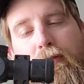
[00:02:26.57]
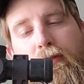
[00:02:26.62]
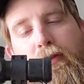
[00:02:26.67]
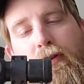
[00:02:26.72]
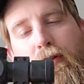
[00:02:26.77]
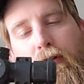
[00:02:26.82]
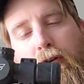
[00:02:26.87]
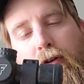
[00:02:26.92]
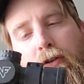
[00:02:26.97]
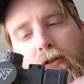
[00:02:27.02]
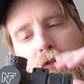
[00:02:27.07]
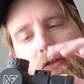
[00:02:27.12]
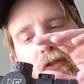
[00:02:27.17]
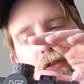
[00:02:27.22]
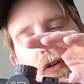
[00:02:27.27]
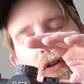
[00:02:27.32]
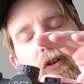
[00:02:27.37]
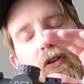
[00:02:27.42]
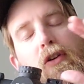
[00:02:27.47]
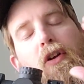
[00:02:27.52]
turret,
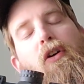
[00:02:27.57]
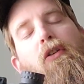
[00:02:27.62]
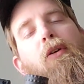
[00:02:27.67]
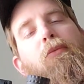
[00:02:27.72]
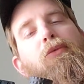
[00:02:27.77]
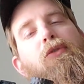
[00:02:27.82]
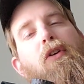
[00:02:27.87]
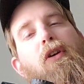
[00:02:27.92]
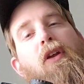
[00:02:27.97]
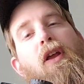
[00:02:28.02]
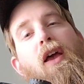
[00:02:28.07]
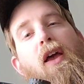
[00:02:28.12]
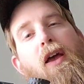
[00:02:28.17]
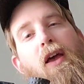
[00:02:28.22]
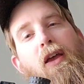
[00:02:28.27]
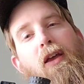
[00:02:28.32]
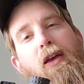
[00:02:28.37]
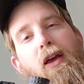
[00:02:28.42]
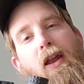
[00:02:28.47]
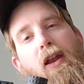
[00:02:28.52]
or no, I'm sorry,
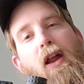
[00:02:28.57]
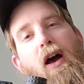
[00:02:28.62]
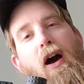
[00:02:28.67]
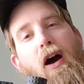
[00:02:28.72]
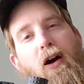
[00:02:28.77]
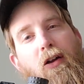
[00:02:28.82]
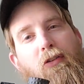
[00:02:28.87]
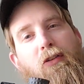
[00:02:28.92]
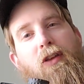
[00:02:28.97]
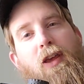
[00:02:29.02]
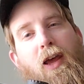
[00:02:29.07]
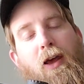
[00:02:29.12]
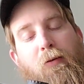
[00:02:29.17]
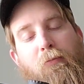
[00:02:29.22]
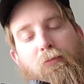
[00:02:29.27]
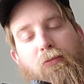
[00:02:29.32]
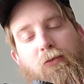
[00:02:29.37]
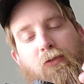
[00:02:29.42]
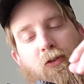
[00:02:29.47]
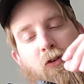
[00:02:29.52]
it had
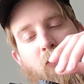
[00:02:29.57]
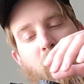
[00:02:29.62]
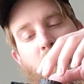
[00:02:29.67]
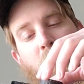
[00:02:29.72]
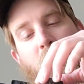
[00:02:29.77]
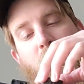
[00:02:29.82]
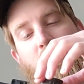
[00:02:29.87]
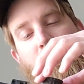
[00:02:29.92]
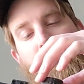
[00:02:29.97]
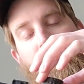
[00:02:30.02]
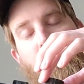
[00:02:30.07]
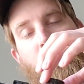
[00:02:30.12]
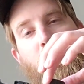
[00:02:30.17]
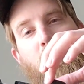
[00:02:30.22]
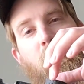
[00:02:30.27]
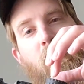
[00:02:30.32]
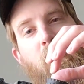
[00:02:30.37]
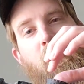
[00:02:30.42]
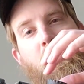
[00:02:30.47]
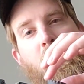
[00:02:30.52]
uncapped turret, so
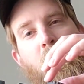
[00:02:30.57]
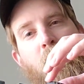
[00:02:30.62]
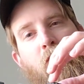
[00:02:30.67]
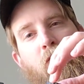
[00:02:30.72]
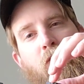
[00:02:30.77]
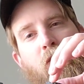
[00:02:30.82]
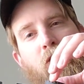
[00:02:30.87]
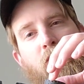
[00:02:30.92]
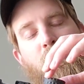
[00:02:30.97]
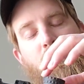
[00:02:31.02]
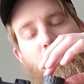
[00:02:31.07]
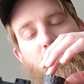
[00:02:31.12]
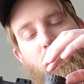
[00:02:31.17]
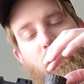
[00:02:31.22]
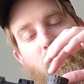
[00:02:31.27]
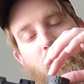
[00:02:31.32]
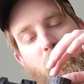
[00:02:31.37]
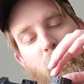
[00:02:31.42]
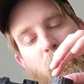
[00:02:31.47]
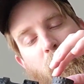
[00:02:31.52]
the
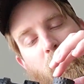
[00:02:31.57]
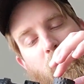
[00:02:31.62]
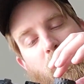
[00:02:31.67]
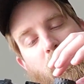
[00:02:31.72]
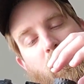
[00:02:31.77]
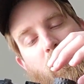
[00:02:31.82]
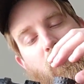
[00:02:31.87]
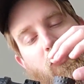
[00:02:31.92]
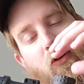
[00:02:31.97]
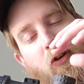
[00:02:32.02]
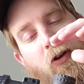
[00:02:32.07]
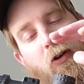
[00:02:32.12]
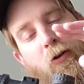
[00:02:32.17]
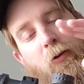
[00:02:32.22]
elevation was